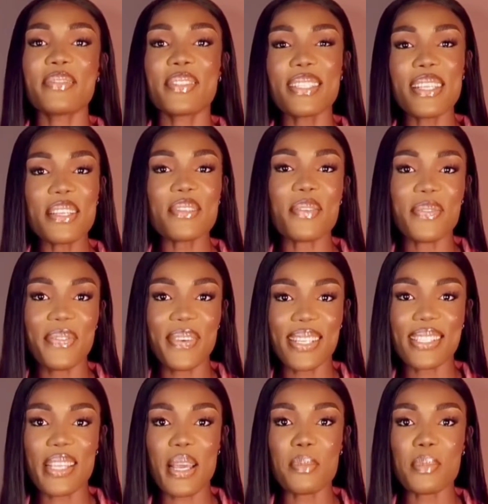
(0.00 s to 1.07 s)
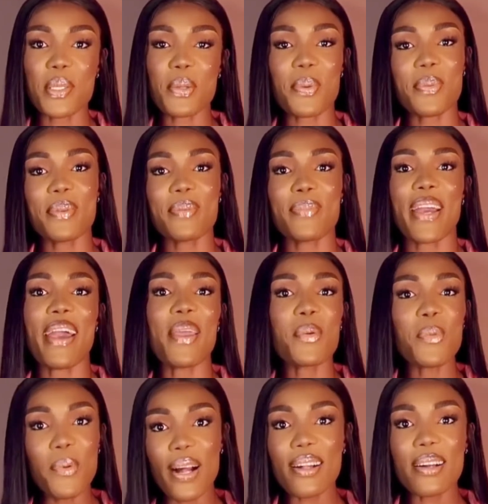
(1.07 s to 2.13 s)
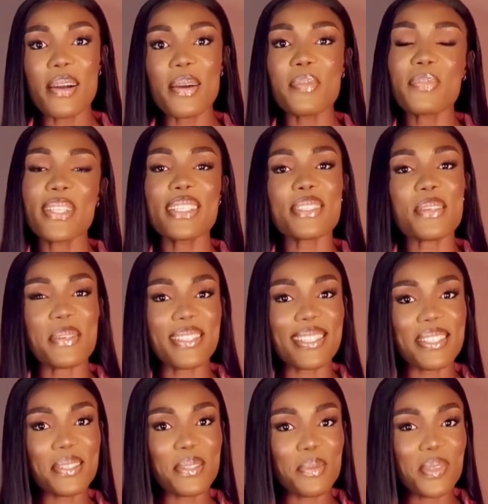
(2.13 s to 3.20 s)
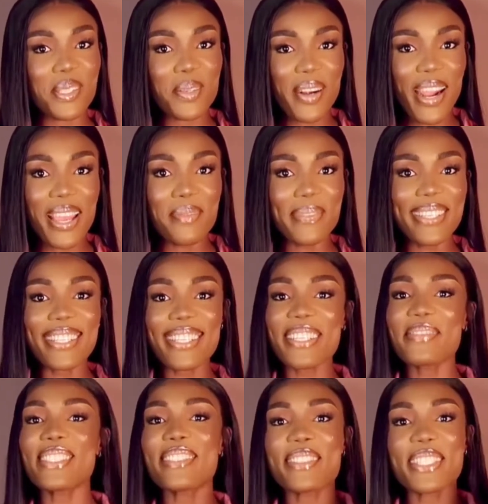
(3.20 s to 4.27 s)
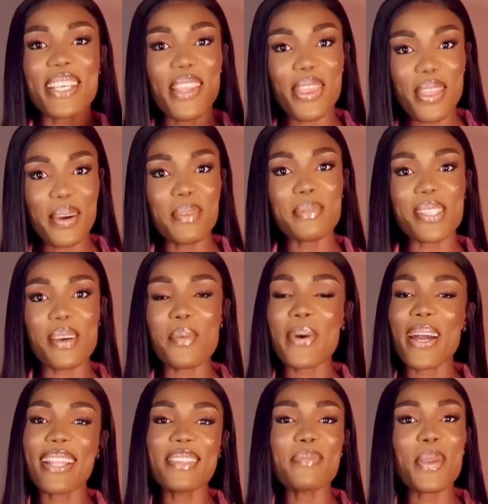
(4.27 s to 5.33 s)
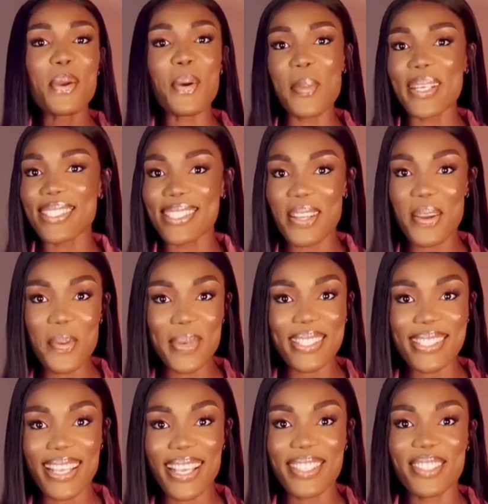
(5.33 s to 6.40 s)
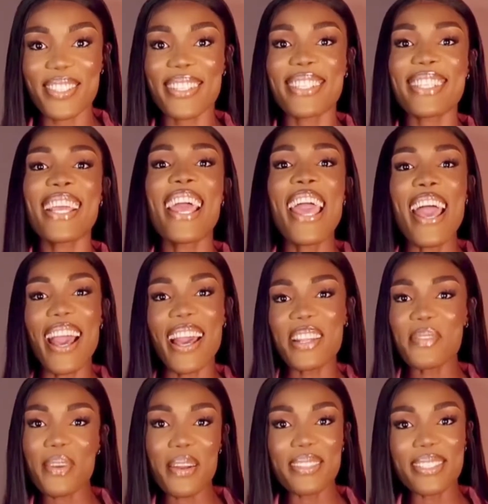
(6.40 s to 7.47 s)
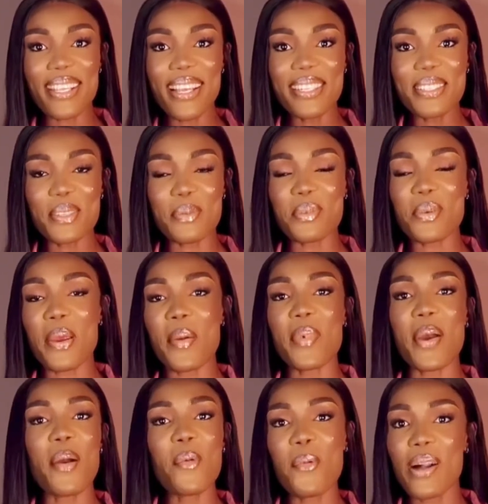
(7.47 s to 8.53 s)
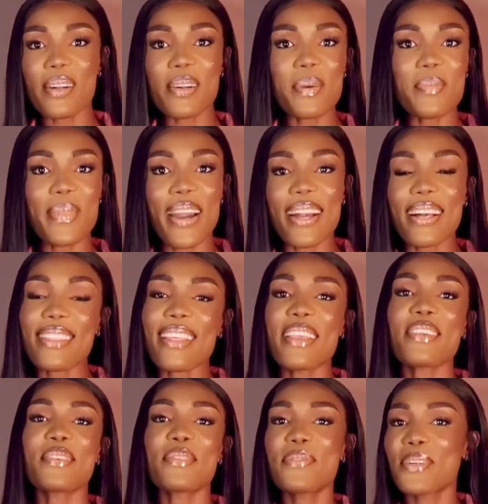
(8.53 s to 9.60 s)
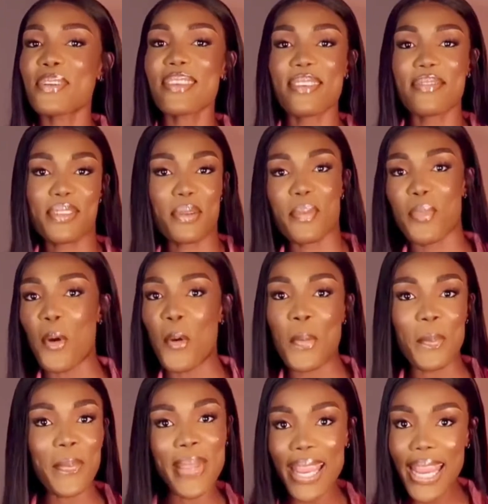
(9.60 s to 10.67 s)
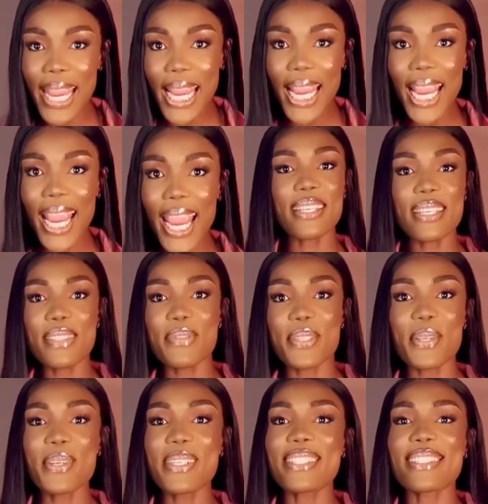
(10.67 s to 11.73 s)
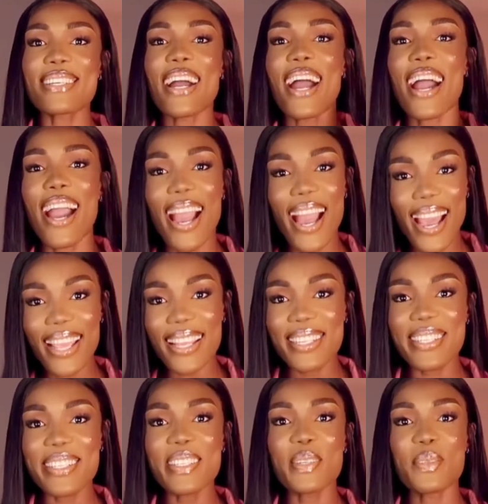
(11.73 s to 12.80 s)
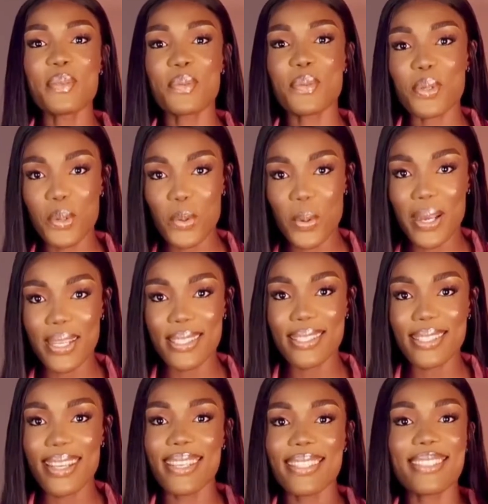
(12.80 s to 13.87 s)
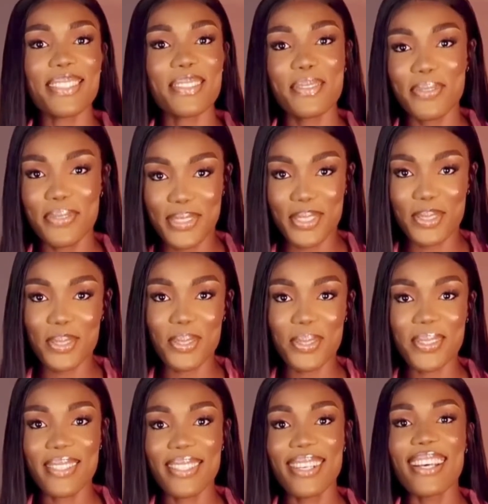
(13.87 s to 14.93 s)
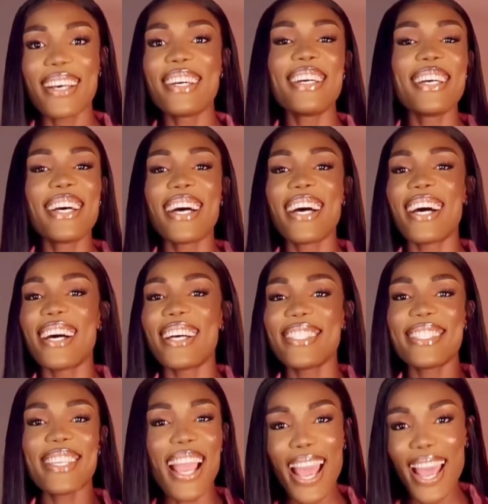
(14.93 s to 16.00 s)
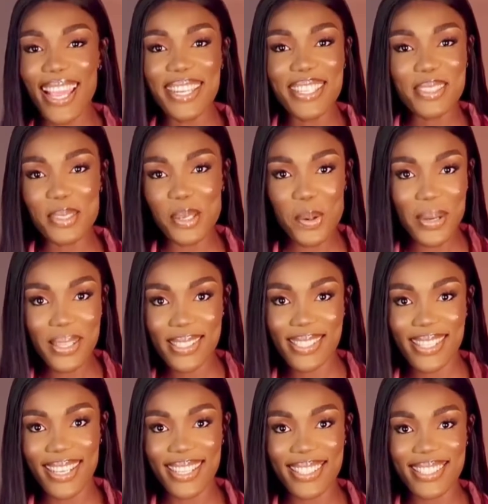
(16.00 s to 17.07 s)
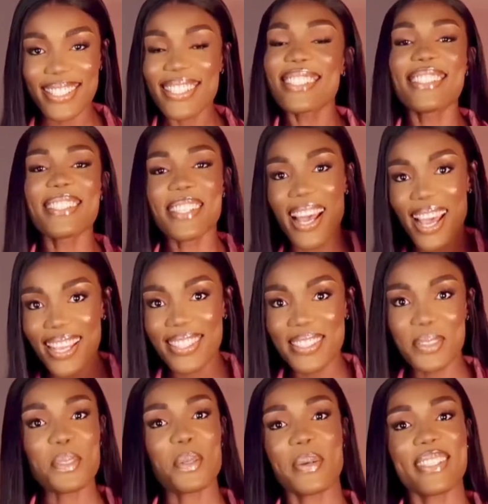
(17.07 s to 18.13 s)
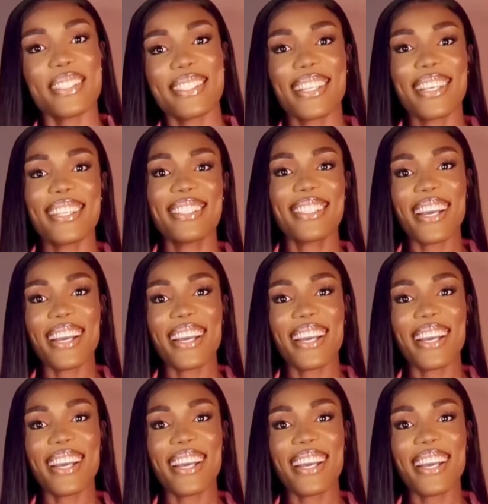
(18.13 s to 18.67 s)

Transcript: If today is your first time stopping by, welcome. Please consider subscribing, give this video a thumbs up, and leave me a comment in the comment section. And if you're a returning subscriber, welcome back. Thank you for not giving up on me. Today's video is a highly requested video. The highly requested is highly requested.